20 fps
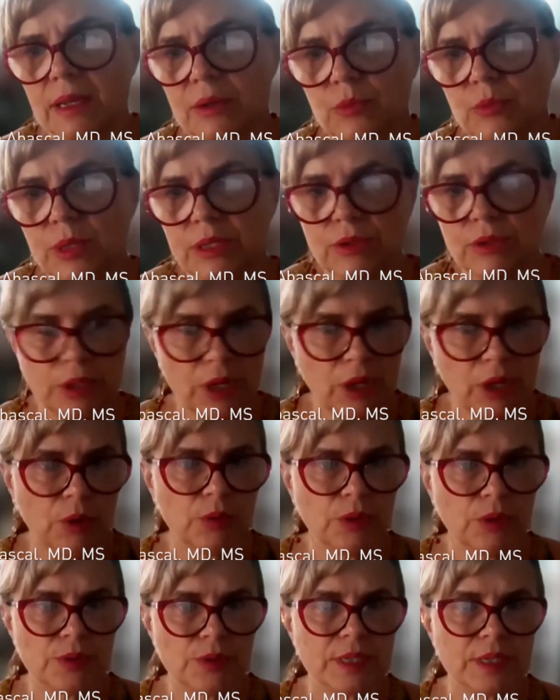and we do
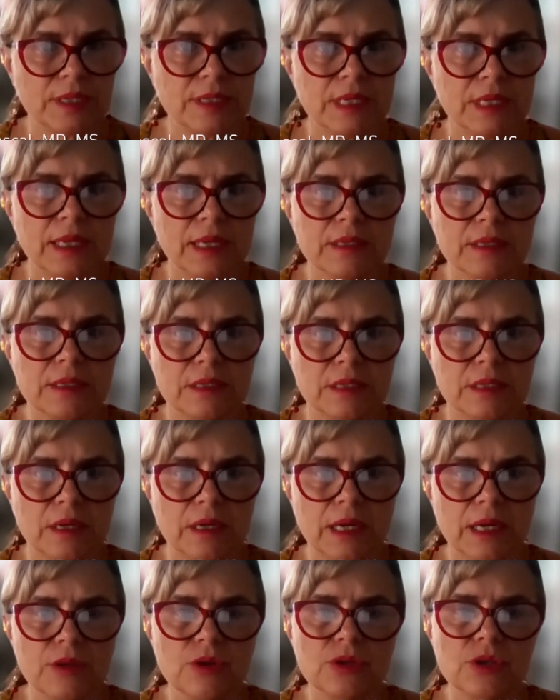know those exist.
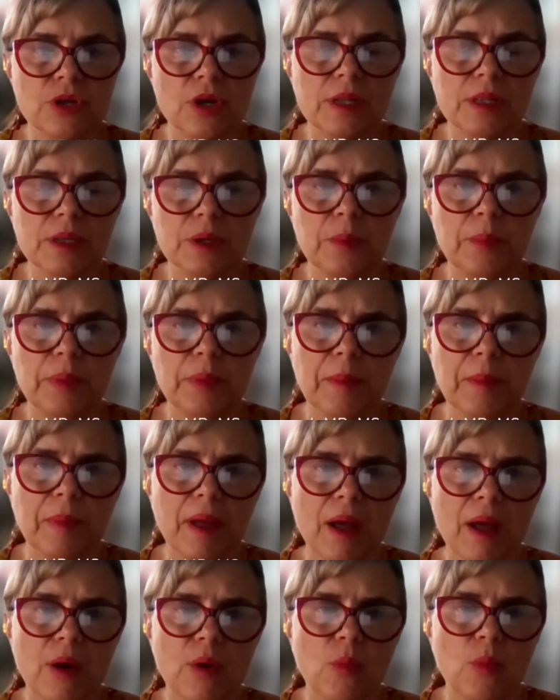Can you talk a little bit
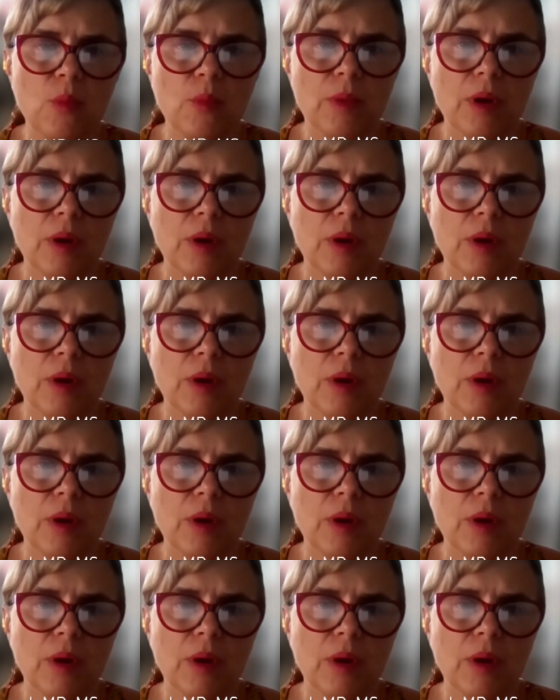about